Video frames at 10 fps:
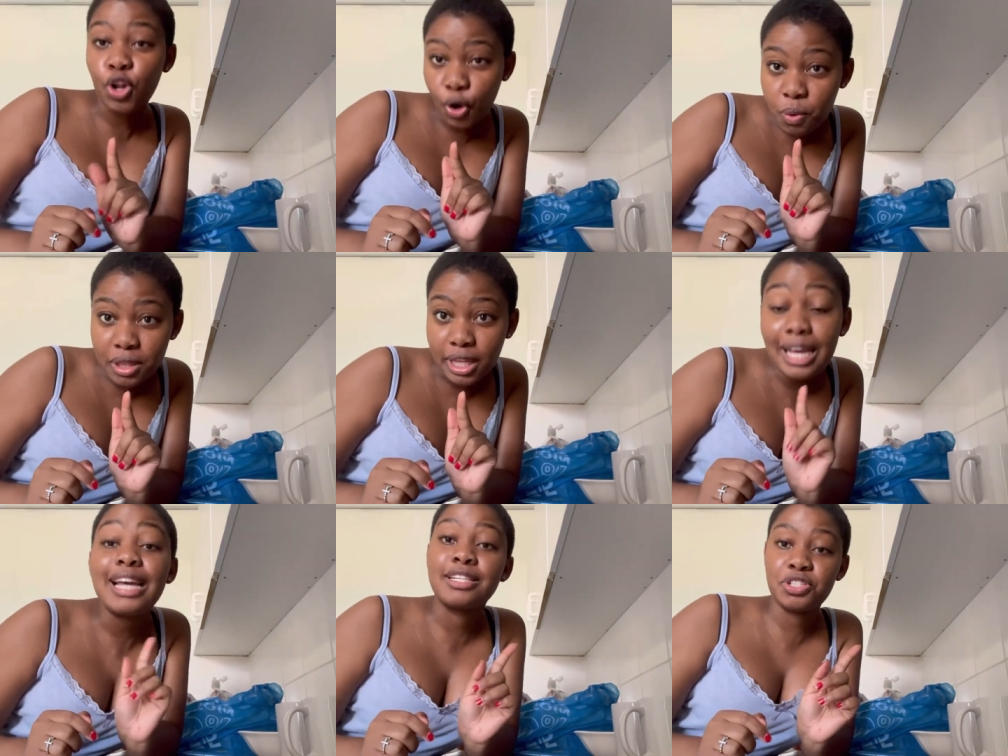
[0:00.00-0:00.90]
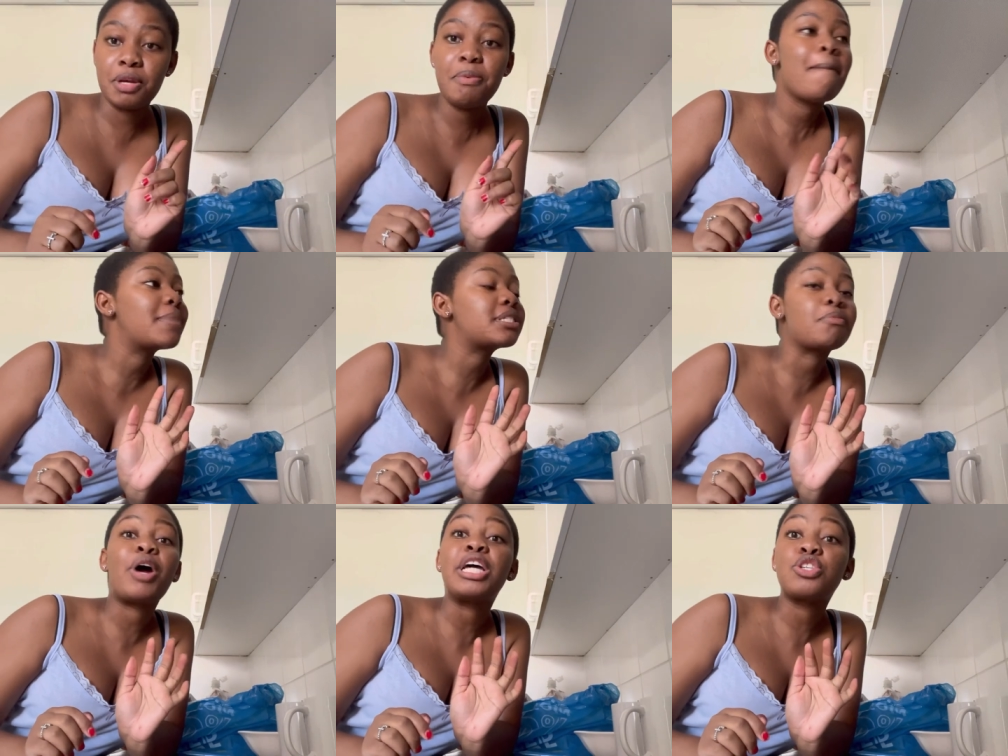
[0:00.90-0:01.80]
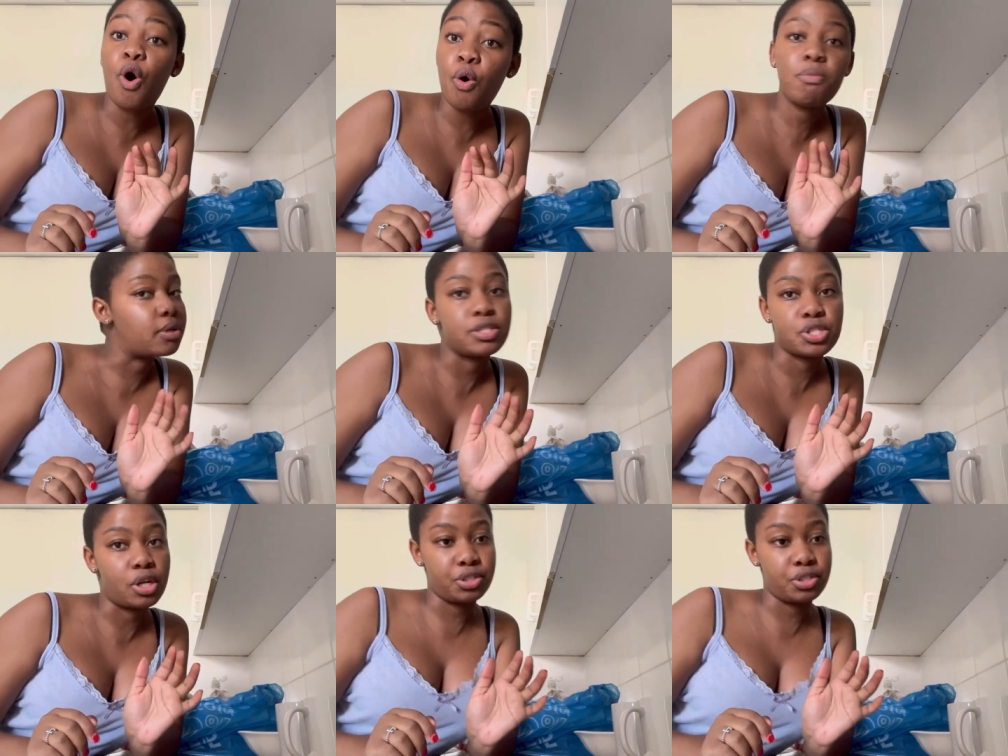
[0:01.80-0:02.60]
clothing is cheap. Mr. Price home is not